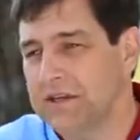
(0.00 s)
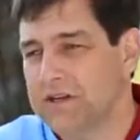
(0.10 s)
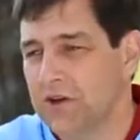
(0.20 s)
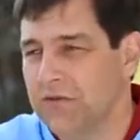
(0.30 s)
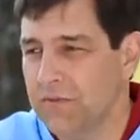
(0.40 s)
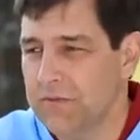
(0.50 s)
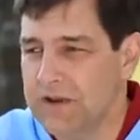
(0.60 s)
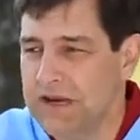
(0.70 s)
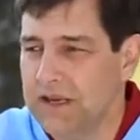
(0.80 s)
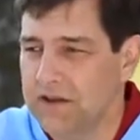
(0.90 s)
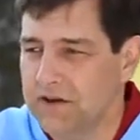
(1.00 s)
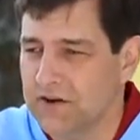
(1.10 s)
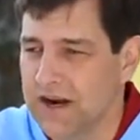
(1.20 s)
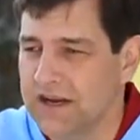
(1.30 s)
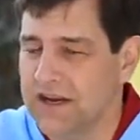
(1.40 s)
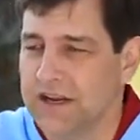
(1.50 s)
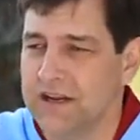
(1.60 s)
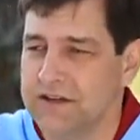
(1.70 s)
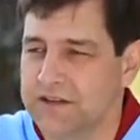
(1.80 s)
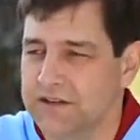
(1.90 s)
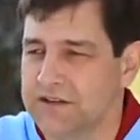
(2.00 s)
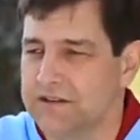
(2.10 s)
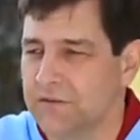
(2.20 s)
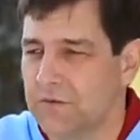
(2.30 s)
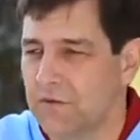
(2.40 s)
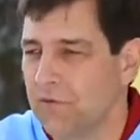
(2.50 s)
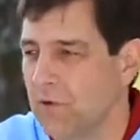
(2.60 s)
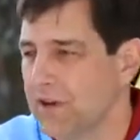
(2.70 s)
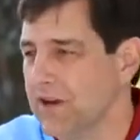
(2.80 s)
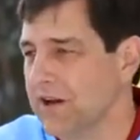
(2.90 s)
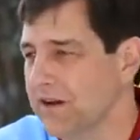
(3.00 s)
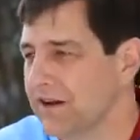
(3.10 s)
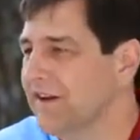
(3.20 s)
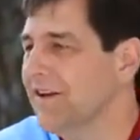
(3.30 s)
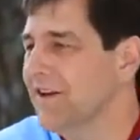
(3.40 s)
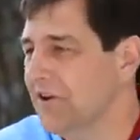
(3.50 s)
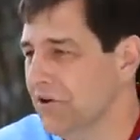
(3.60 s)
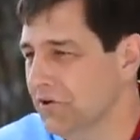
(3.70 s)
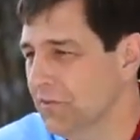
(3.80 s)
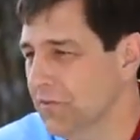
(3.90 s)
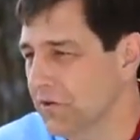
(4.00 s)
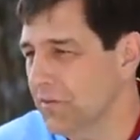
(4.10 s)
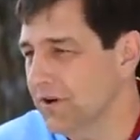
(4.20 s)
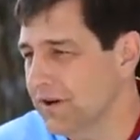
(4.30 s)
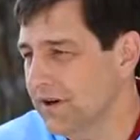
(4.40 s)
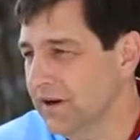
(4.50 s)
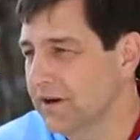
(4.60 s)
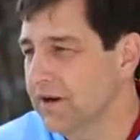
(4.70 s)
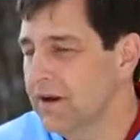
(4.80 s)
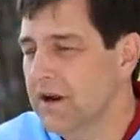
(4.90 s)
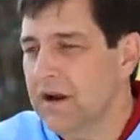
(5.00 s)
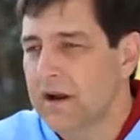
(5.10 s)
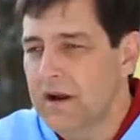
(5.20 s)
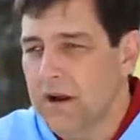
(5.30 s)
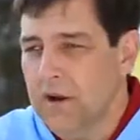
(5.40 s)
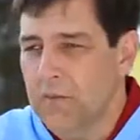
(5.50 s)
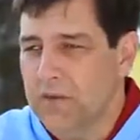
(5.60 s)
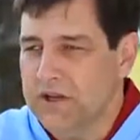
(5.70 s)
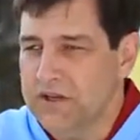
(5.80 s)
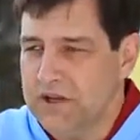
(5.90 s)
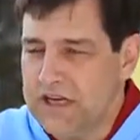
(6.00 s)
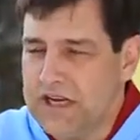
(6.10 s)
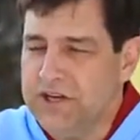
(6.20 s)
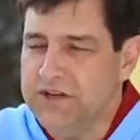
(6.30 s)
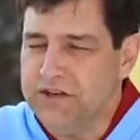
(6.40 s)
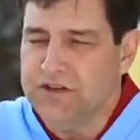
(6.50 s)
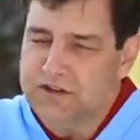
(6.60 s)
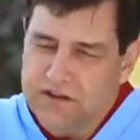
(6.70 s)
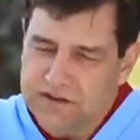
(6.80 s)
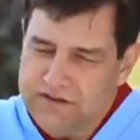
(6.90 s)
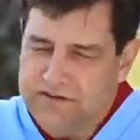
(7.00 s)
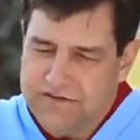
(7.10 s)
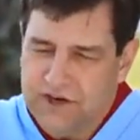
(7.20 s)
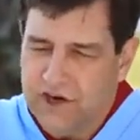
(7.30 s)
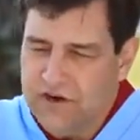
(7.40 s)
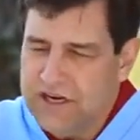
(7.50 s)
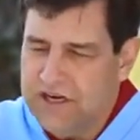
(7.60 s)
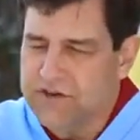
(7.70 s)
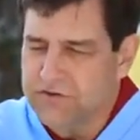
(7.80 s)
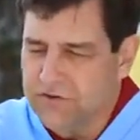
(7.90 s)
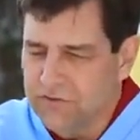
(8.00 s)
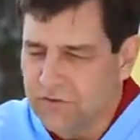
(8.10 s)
And so for me, the correct age is before they go into puberty. But there's each